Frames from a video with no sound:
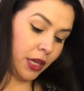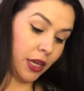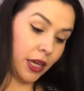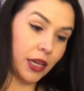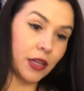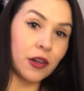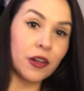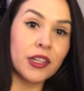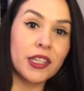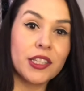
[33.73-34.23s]

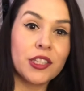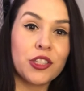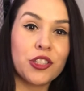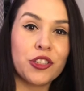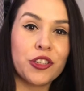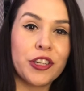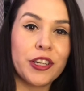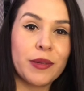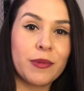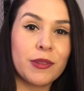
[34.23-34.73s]
and on
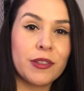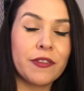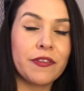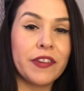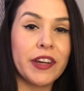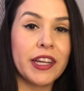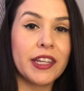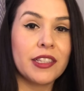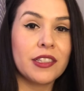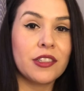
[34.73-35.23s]
Instagram to
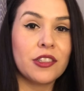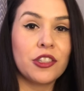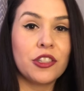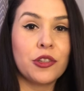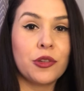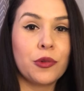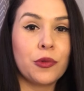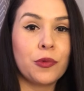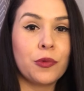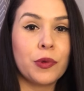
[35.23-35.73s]
find,
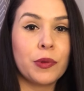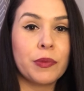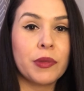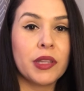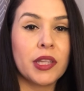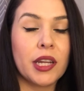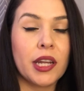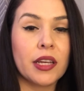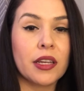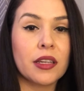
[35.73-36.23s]
women
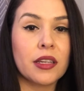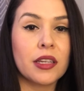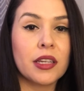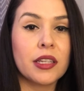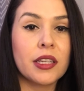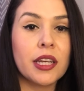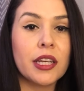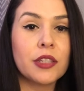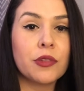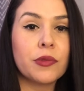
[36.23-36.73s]
that I could
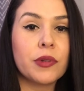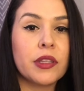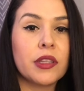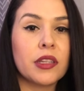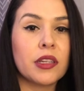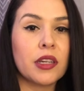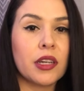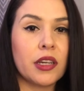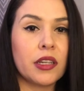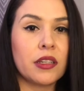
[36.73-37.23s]
connect with
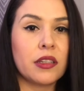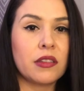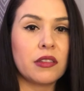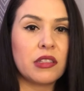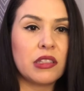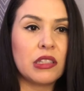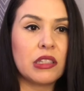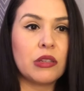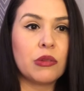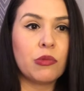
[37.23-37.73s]
and kind
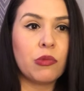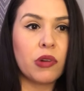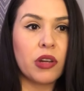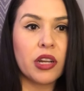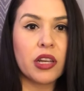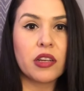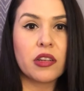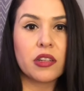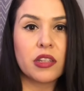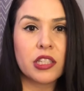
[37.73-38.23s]
of see what
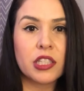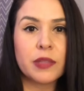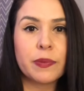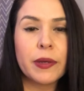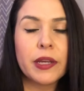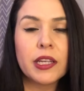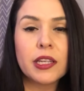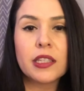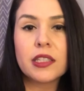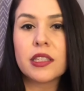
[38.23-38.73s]
I could
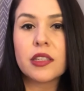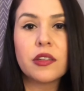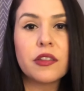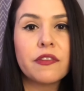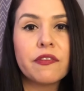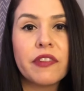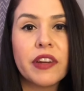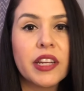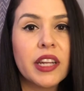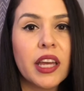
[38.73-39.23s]
expect, because I
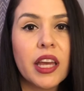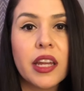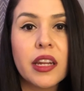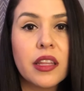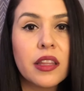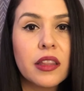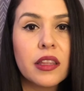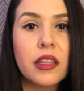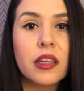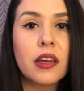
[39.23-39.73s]
couldn't find
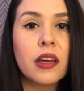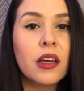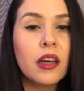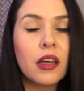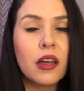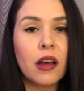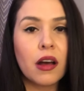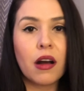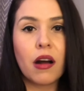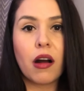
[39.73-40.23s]
anything
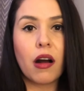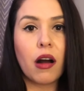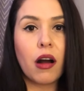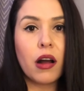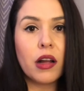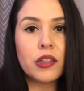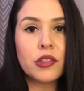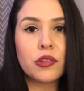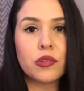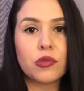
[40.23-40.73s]

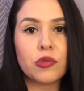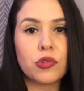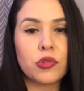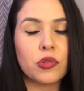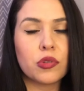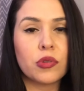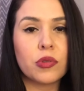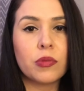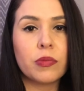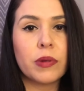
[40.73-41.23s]
on
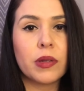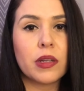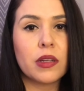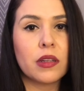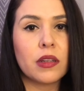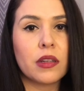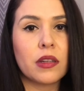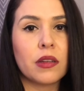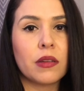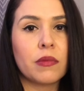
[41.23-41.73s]
YouTube,
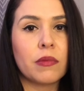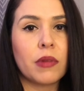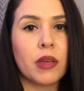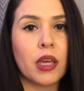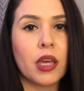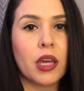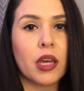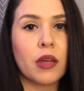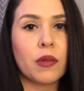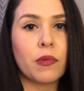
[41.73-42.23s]

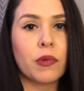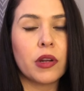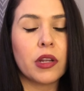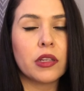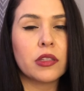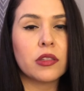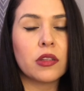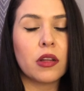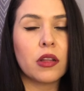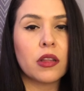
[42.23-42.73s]
and what I
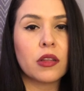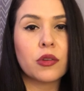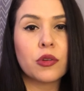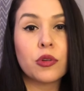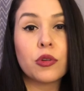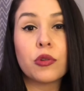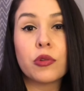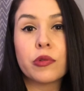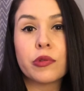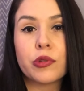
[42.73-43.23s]
saw on
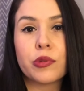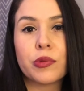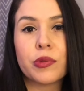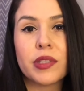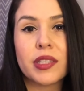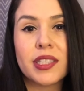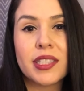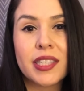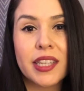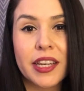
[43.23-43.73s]
Google was
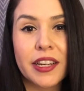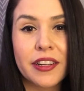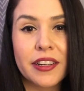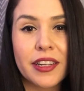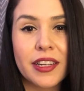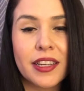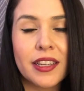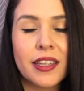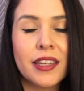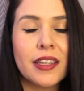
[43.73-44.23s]
really
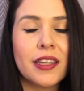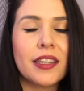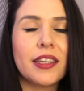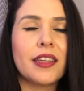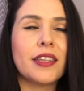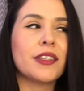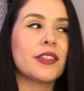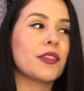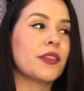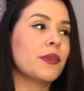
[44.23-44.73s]
scary.
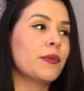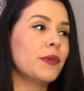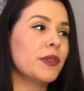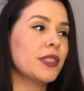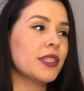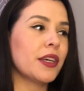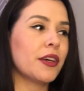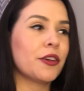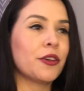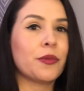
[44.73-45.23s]
So let me
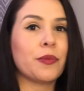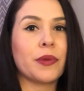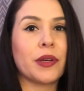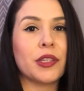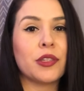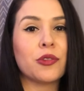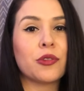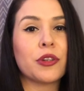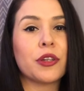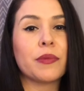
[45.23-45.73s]
tell you, my
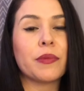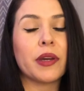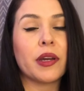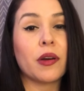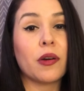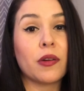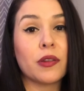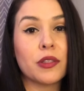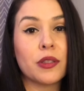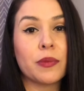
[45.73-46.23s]
story might
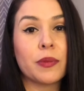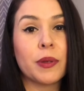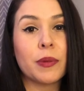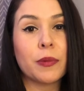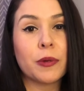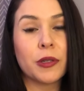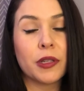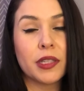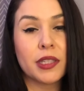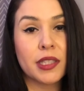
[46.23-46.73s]
also be
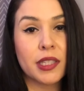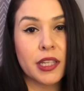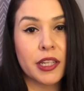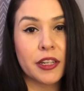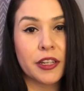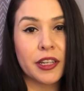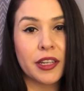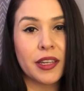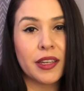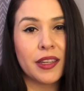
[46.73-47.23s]
pretty
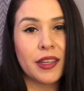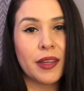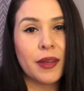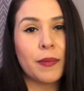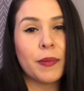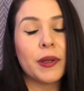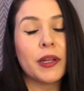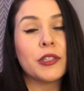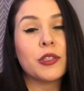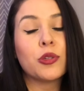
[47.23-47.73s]
scary,
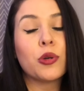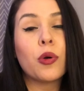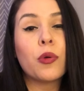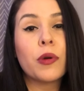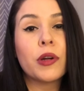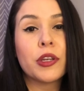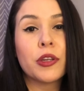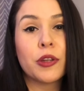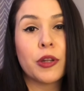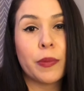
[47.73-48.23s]
but I don't
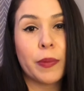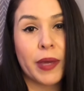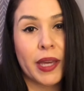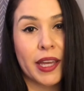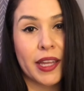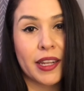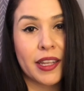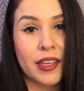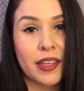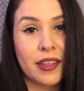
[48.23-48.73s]
want you to
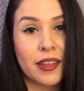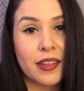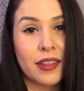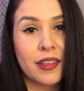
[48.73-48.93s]
panic.